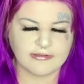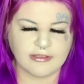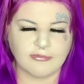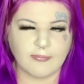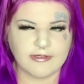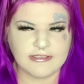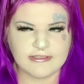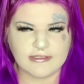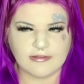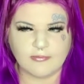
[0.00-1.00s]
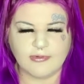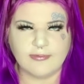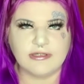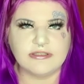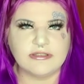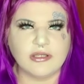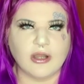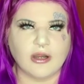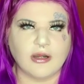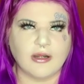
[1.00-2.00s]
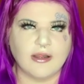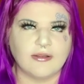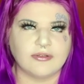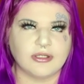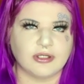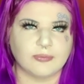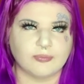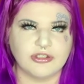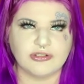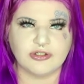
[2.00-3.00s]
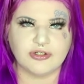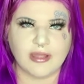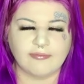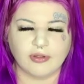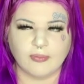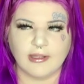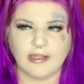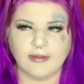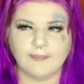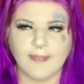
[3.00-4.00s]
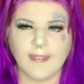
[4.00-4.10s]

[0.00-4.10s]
So like we went into the car, and we start driving away.